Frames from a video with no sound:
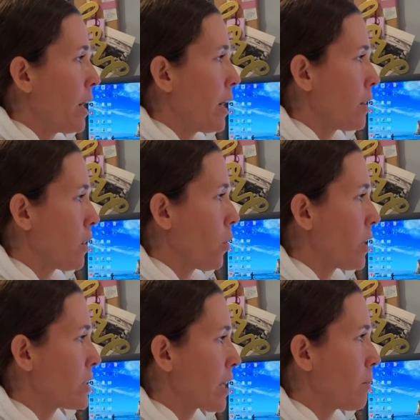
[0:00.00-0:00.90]
And
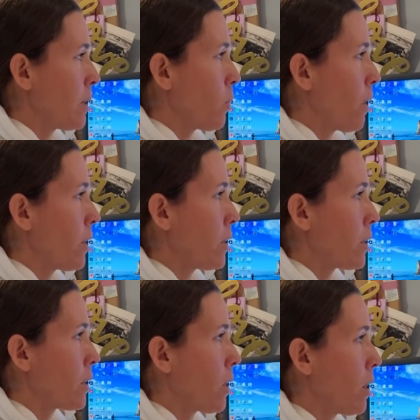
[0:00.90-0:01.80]
Laura sent me one
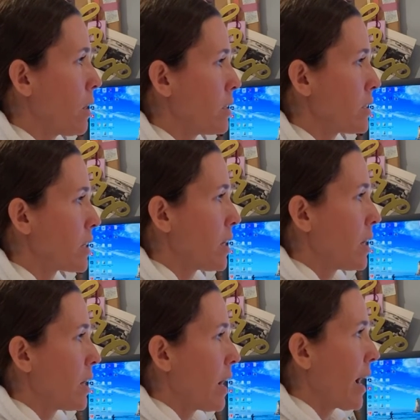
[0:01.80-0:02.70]
called
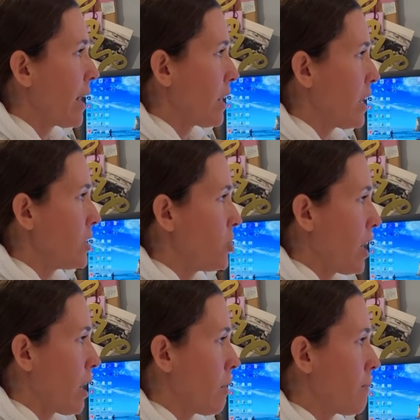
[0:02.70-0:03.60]
Holiday
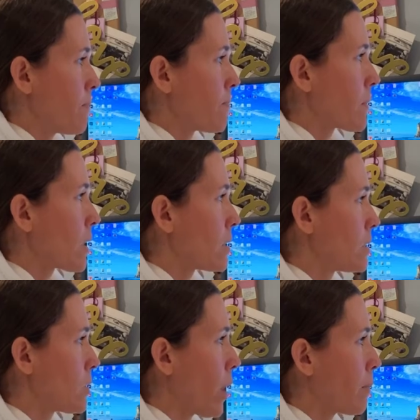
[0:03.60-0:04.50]
Jam.
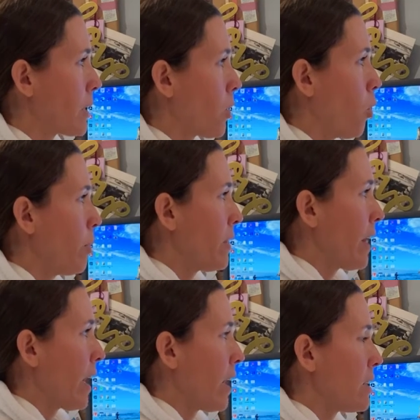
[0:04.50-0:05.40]
So I'm going to open
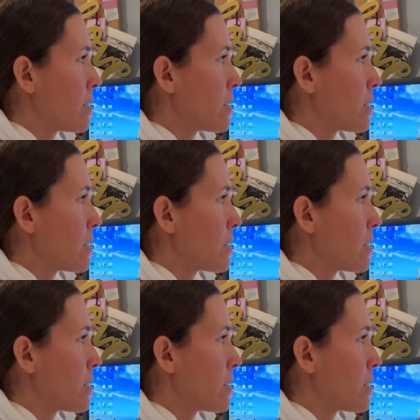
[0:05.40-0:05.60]
that.